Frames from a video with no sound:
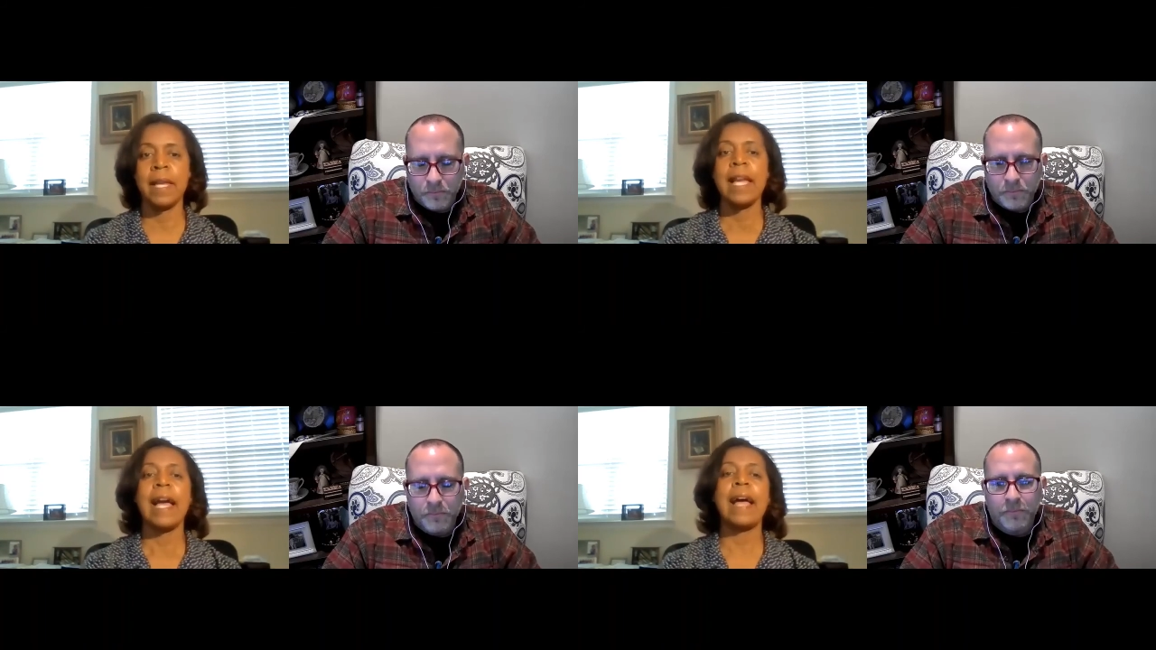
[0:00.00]

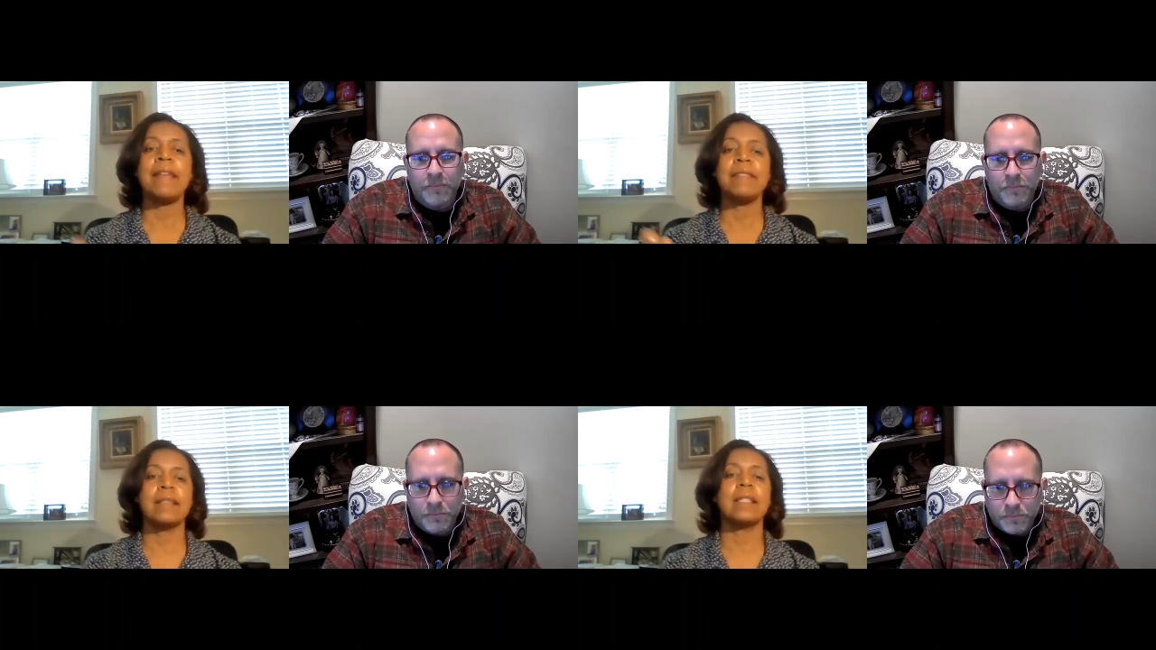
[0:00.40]
Speaker 1: and
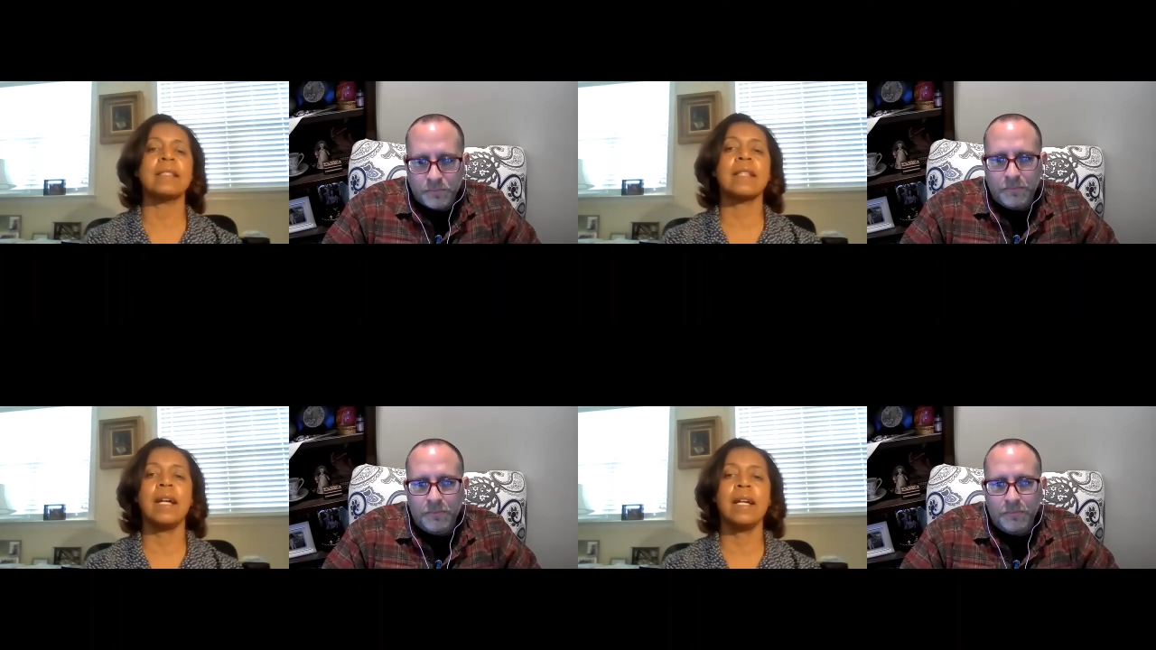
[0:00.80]
that this
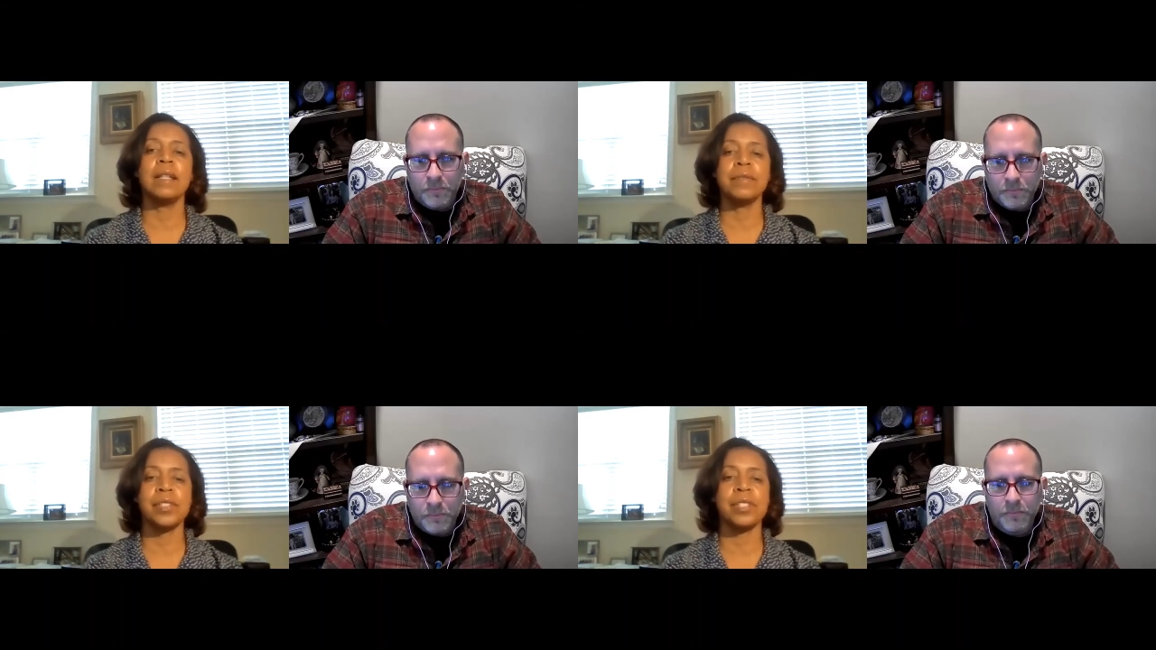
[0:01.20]

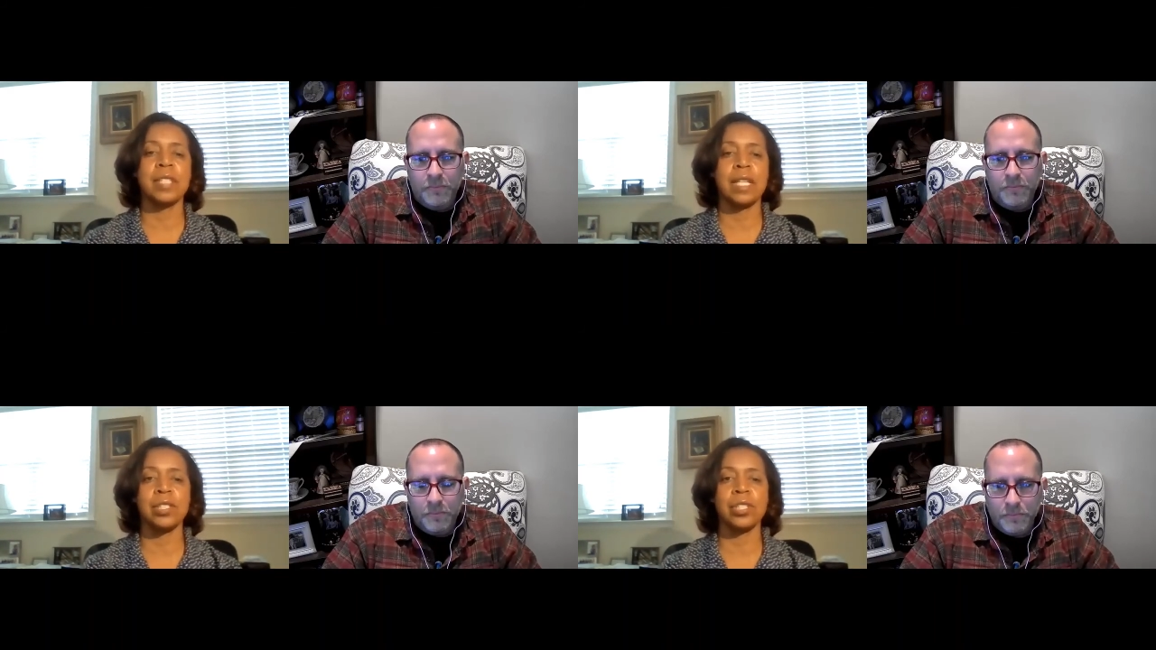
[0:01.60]

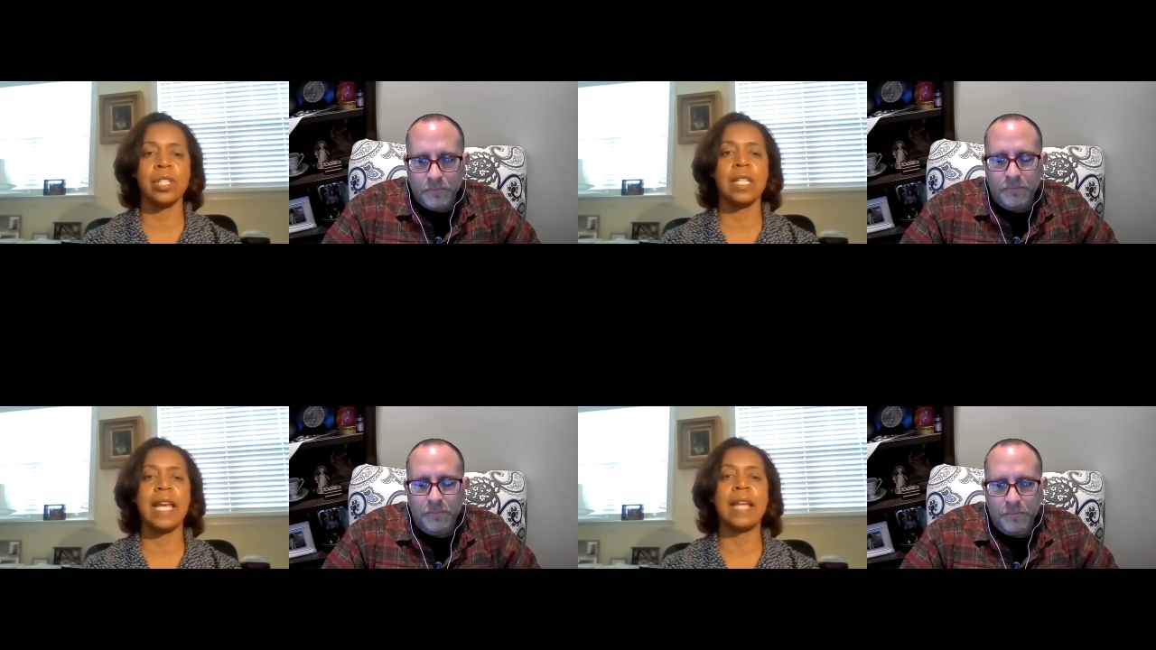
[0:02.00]
conversation
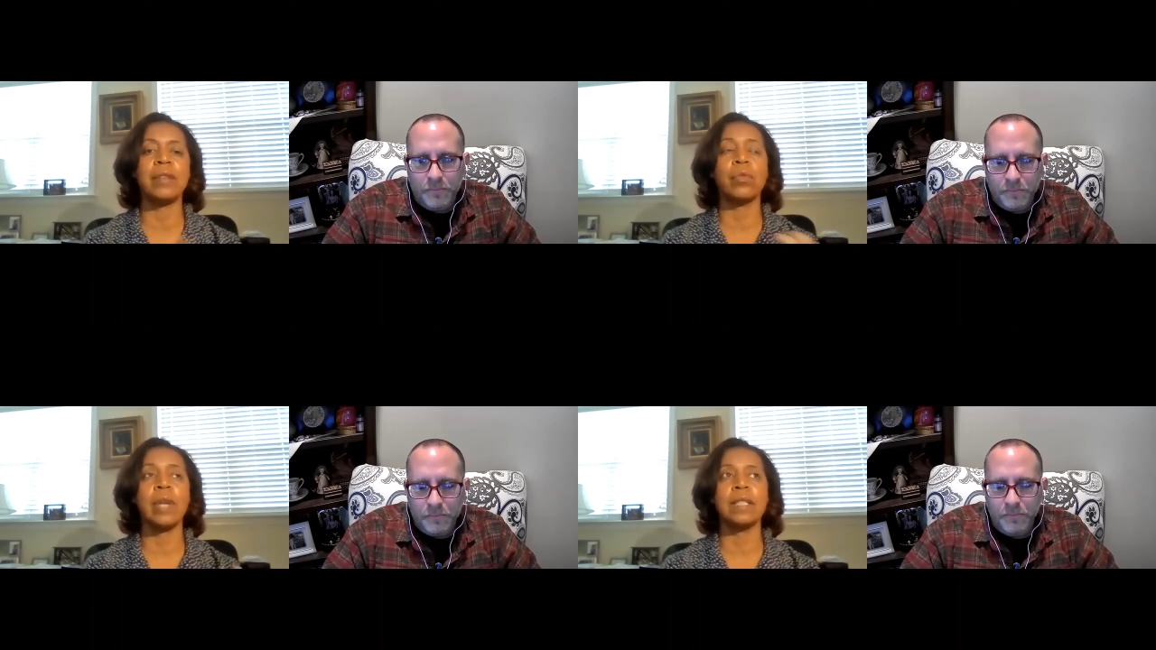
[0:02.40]
and
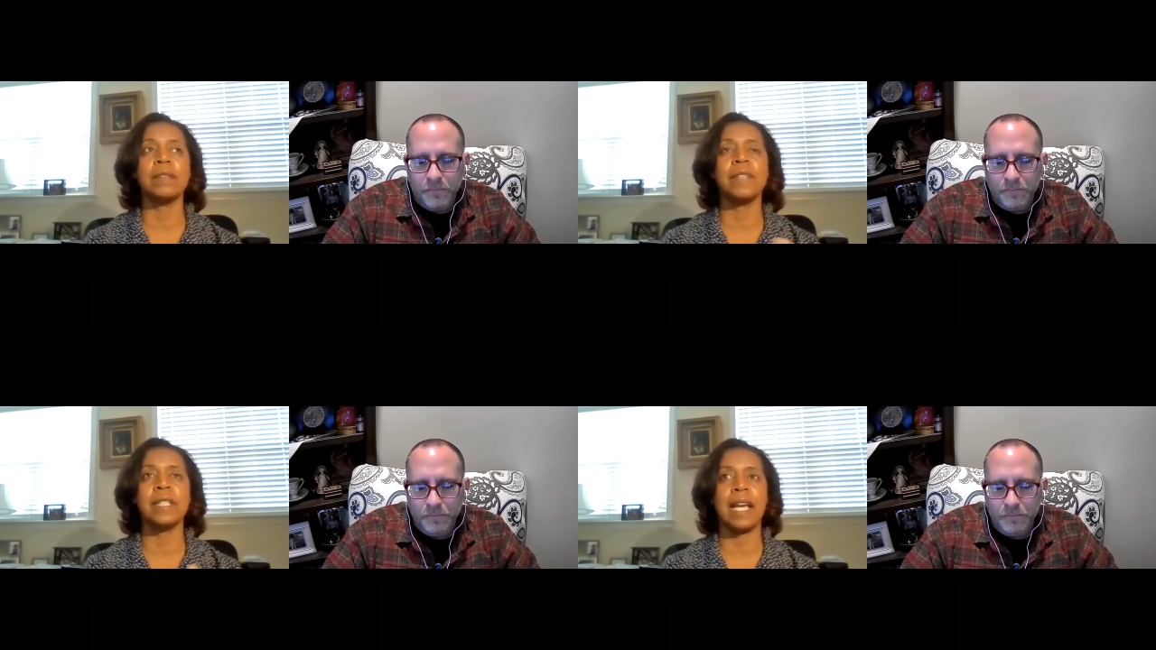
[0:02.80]
relevant